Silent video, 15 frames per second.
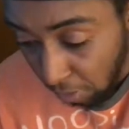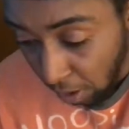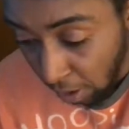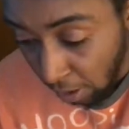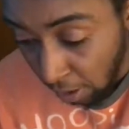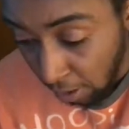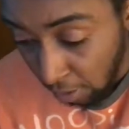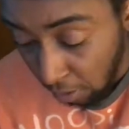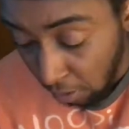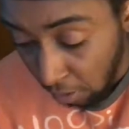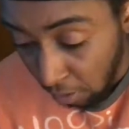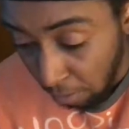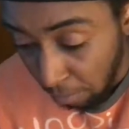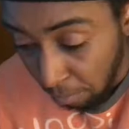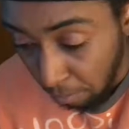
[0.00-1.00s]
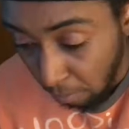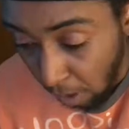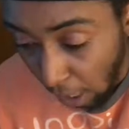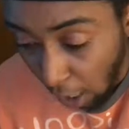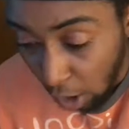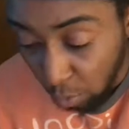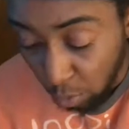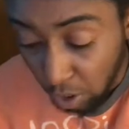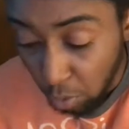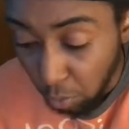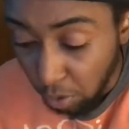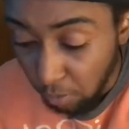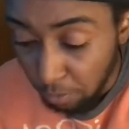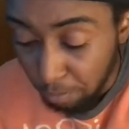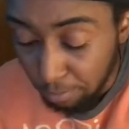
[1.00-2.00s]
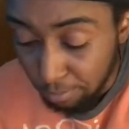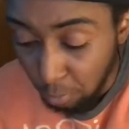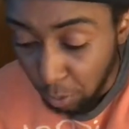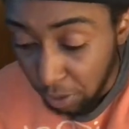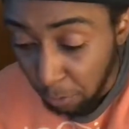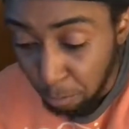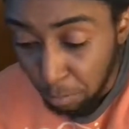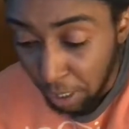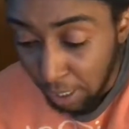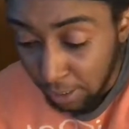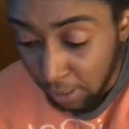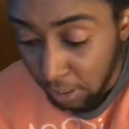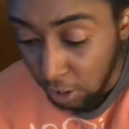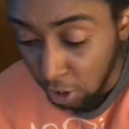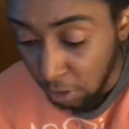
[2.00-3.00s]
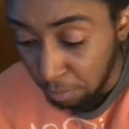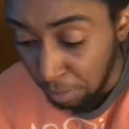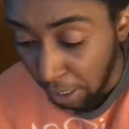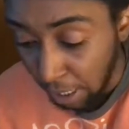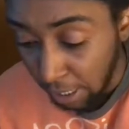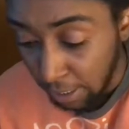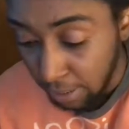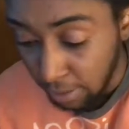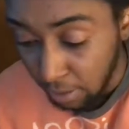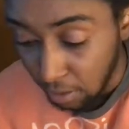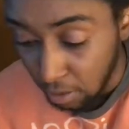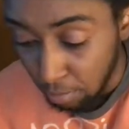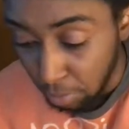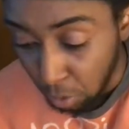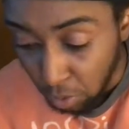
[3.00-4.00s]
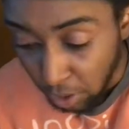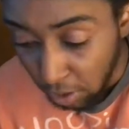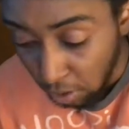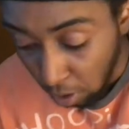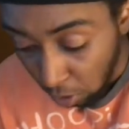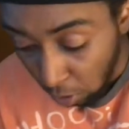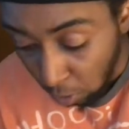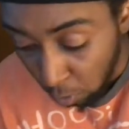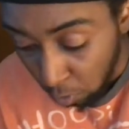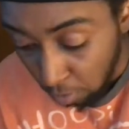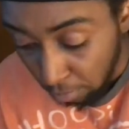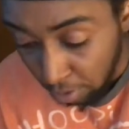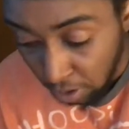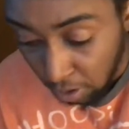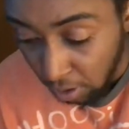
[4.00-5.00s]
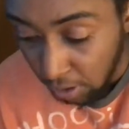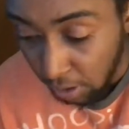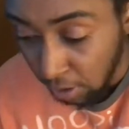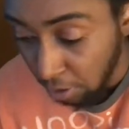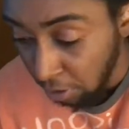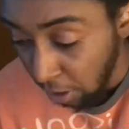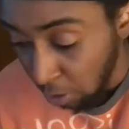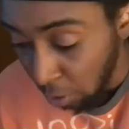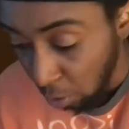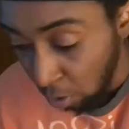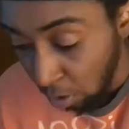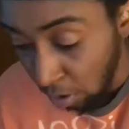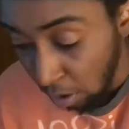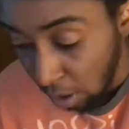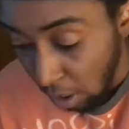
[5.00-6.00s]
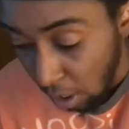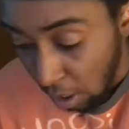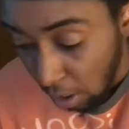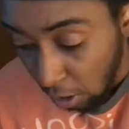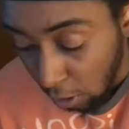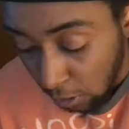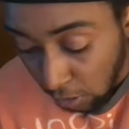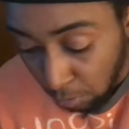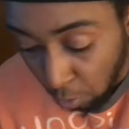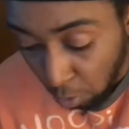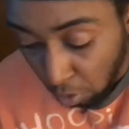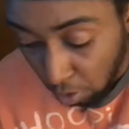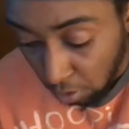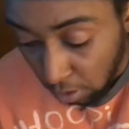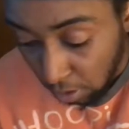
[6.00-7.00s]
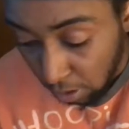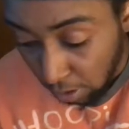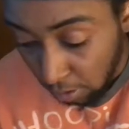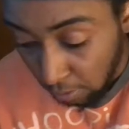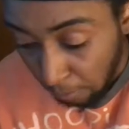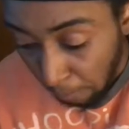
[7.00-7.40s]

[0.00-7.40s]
and um, I really would have wouldn't have minded just buying the boot alone, but they said they're not doing custom orders and